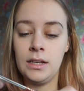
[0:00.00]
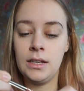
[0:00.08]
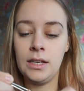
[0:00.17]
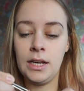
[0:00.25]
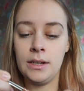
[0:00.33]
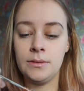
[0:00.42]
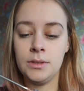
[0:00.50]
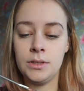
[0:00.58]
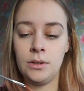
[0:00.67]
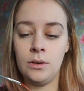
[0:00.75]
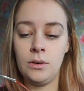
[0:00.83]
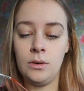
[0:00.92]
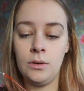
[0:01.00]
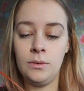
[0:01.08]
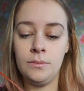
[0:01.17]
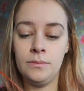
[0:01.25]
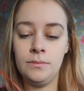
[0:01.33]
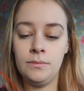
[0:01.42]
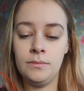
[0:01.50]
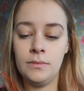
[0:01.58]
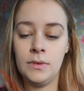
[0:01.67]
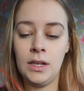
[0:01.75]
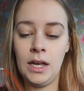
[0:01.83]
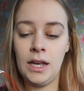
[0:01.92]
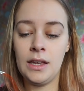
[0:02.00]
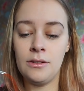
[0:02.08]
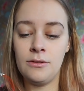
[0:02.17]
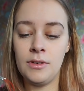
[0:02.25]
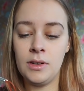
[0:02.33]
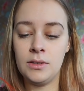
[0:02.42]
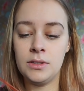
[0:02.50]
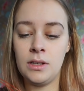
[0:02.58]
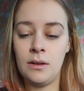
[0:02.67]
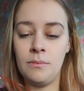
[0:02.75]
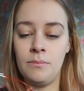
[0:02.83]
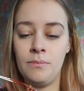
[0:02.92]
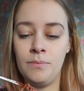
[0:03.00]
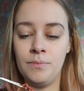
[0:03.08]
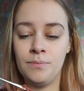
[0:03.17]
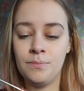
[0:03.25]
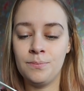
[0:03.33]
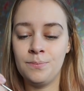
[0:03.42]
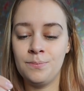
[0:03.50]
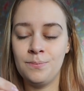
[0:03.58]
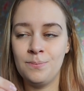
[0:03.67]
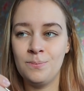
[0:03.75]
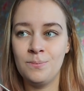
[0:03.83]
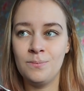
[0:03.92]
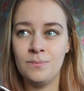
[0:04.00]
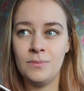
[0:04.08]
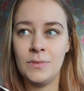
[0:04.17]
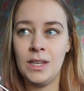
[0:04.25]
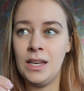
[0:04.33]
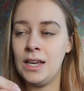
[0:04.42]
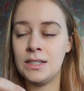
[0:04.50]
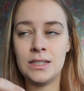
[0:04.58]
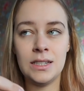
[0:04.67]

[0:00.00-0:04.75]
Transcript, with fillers: Yeah, so I can feel some, I